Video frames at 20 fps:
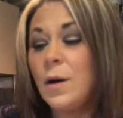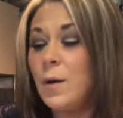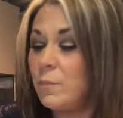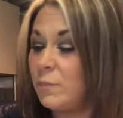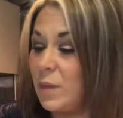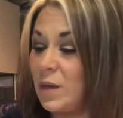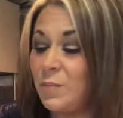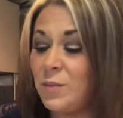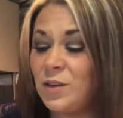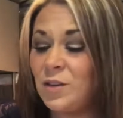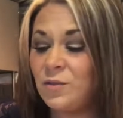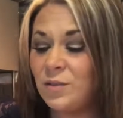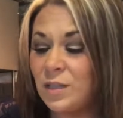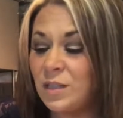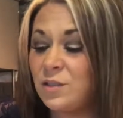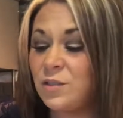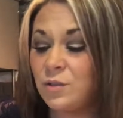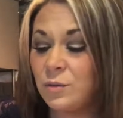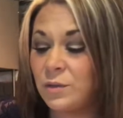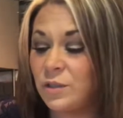Maybe you
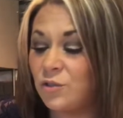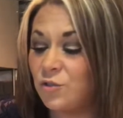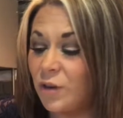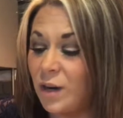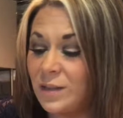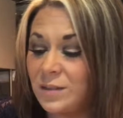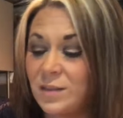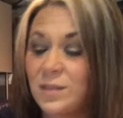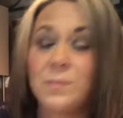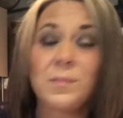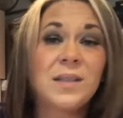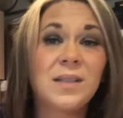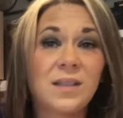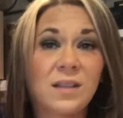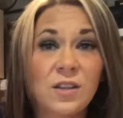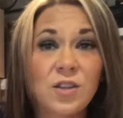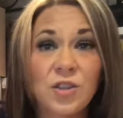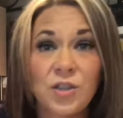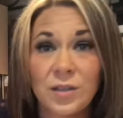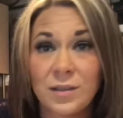need to address some
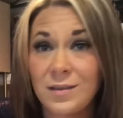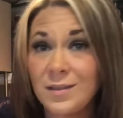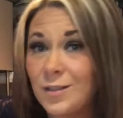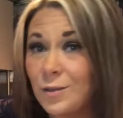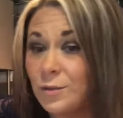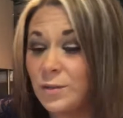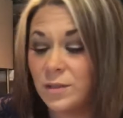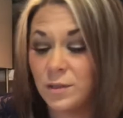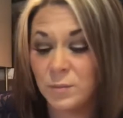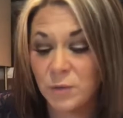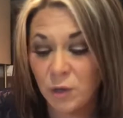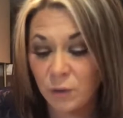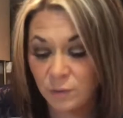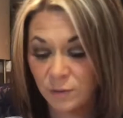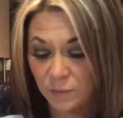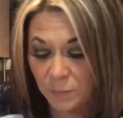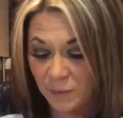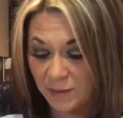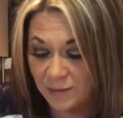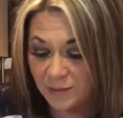addictions or some
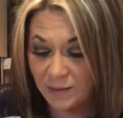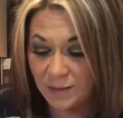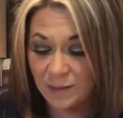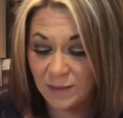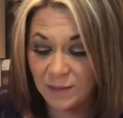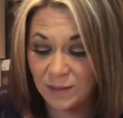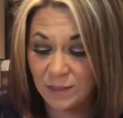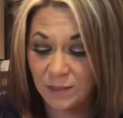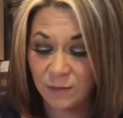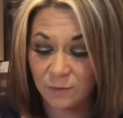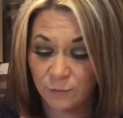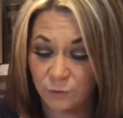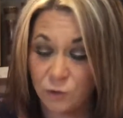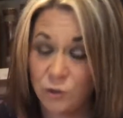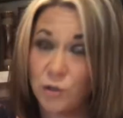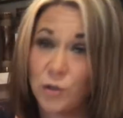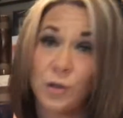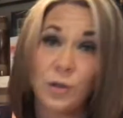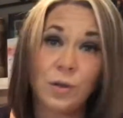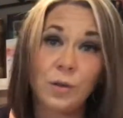codependencies for
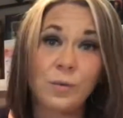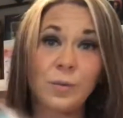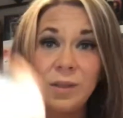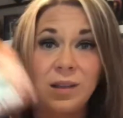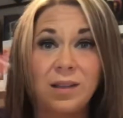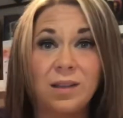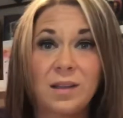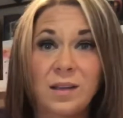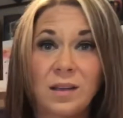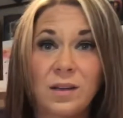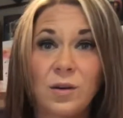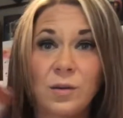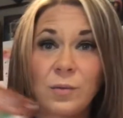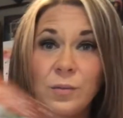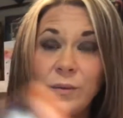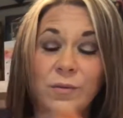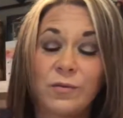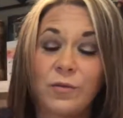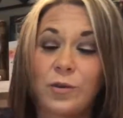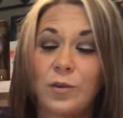sure with the ego
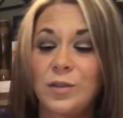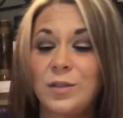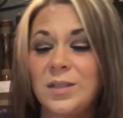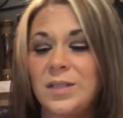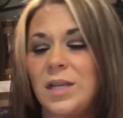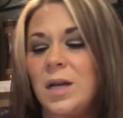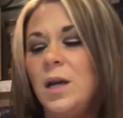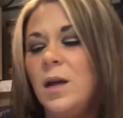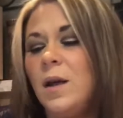reversed.